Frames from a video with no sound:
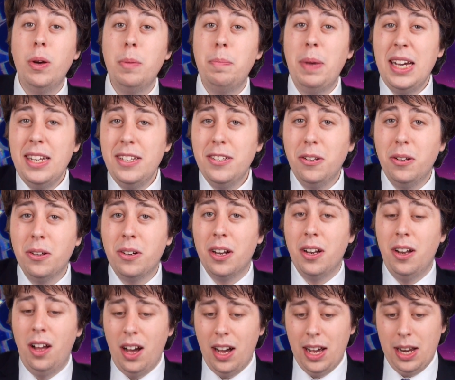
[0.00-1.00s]
Though it pays to look
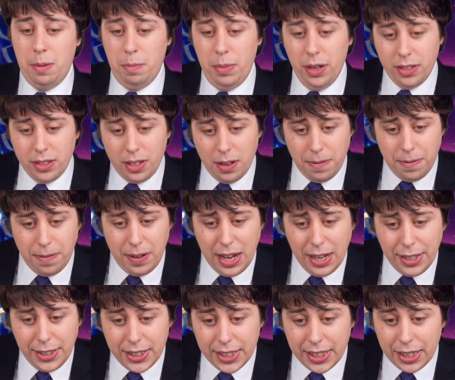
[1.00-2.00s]
online, because I've
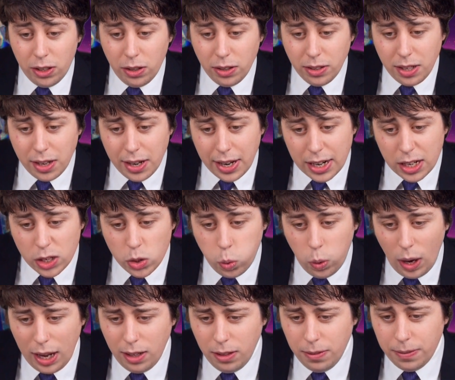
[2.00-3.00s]
found you can also get a
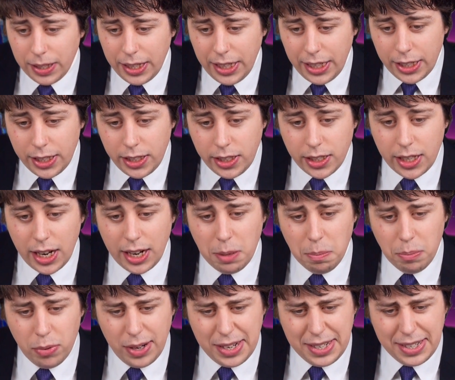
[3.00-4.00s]
12-inch
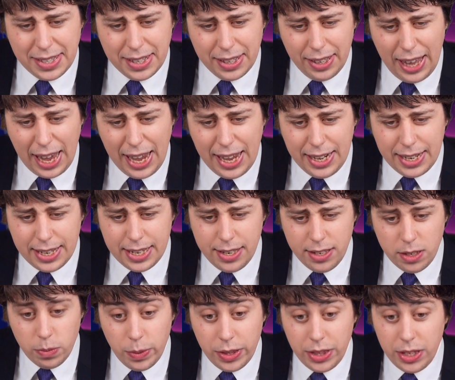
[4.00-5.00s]
and impress the
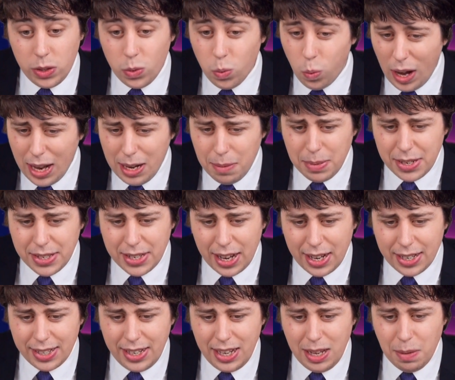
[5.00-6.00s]
ladies with this one
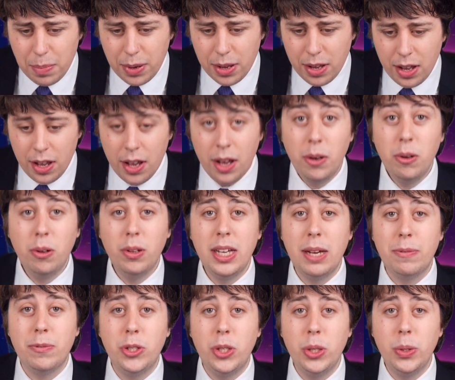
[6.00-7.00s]
bizarre tip, and
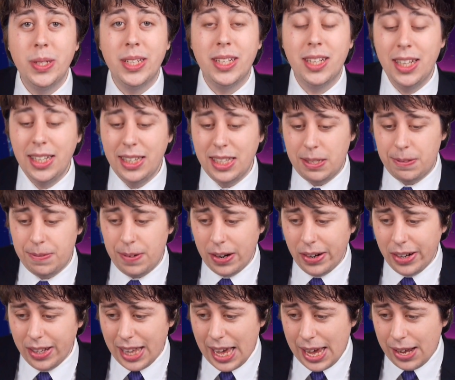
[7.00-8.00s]
all you have to do is click this
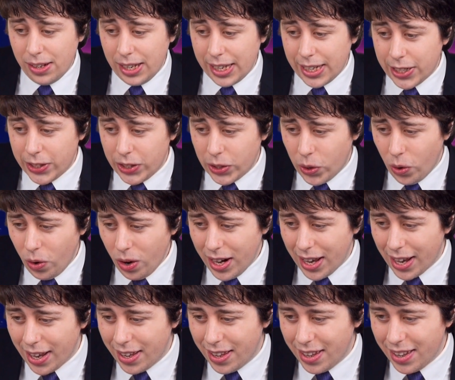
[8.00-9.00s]
very loud link in the
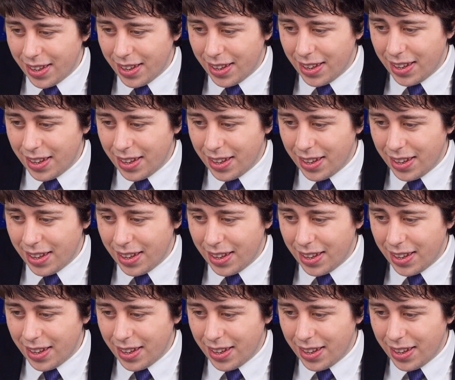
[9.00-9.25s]
corner.